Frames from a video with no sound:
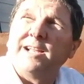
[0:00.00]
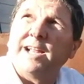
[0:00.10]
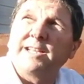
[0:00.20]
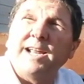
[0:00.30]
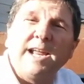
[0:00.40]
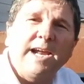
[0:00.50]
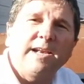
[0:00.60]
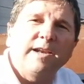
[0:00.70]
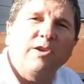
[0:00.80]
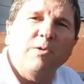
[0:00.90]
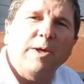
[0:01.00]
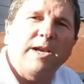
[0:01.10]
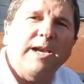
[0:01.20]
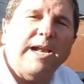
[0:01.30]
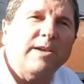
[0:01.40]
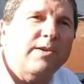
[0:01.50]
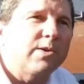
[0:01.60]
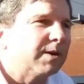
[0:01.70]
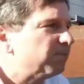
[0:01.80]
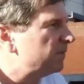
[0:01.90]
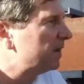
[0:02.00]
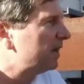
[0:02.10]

let the heat and humidity get to it,